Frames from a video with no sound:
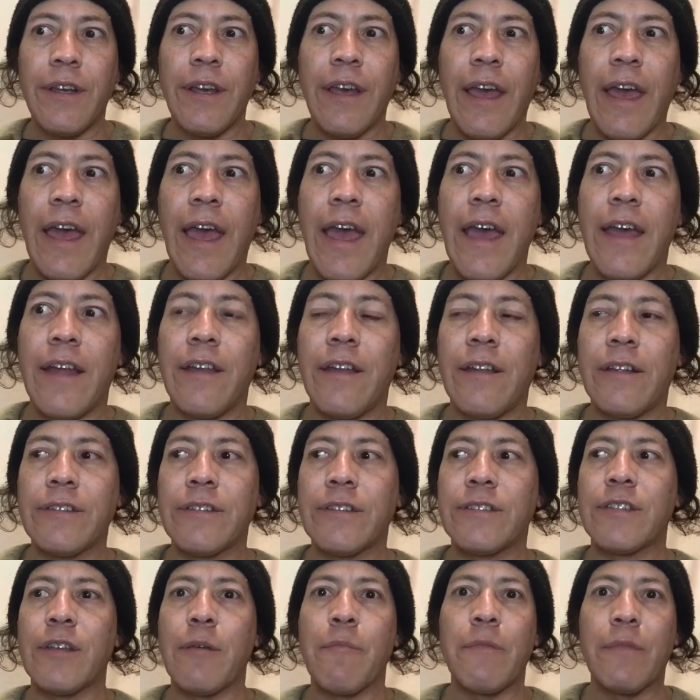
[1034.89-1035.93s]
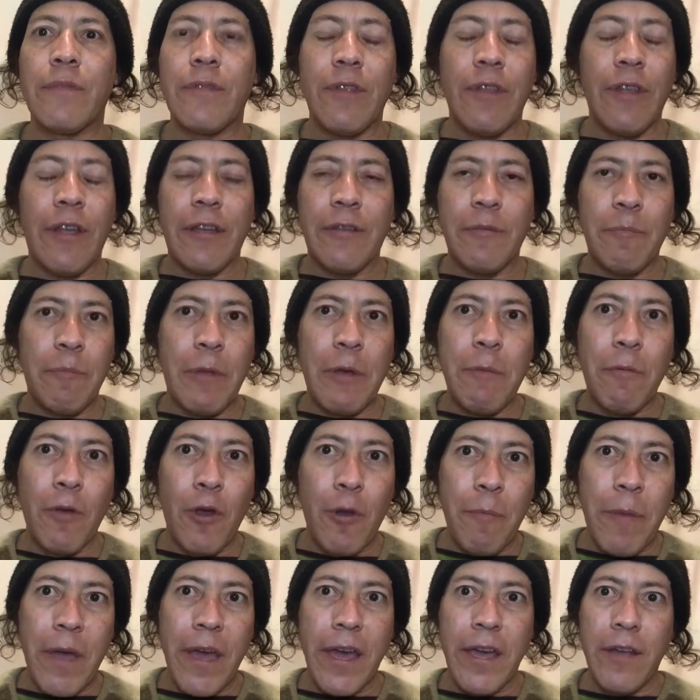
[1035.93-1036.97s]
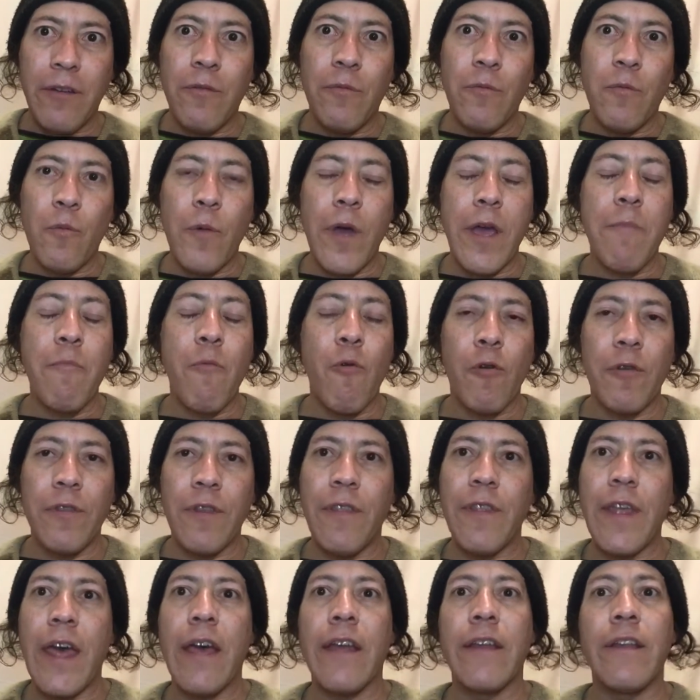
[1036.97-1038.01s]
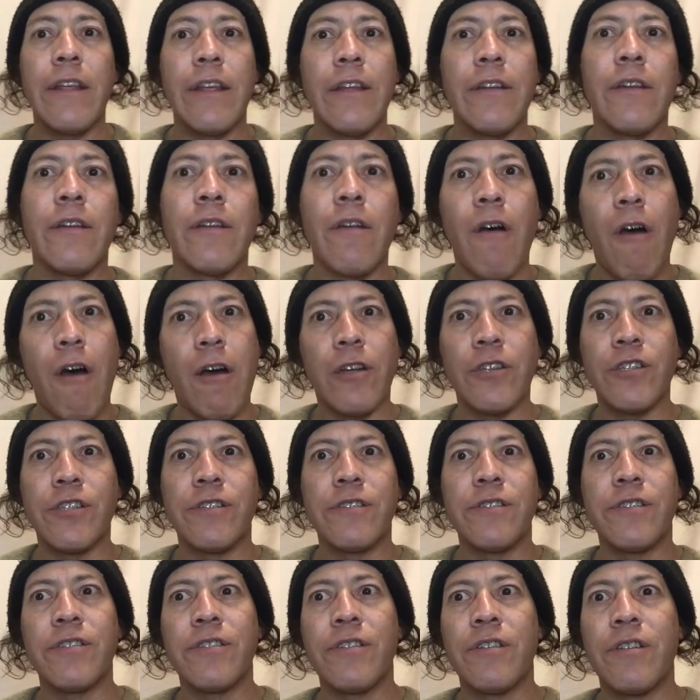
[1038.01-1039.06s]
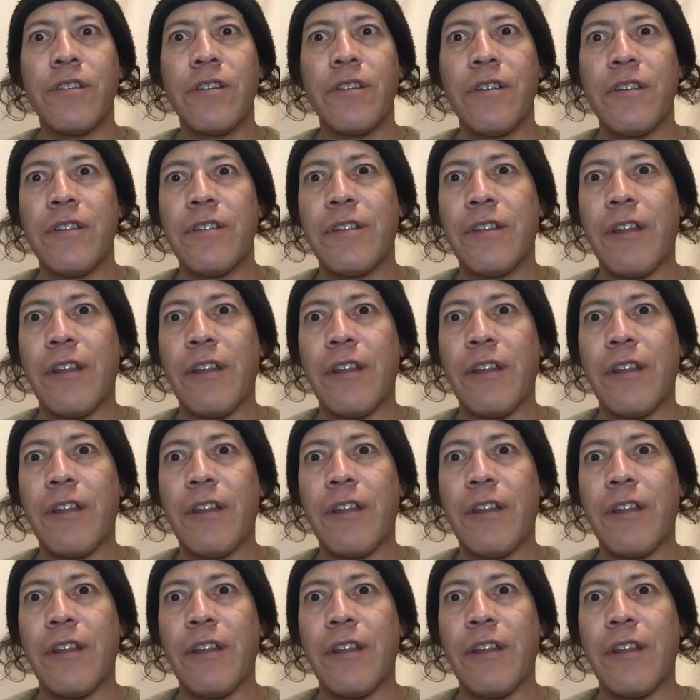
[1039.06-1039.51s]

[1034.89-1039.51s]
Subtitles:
And some, like, people are paying way more than that in auctions the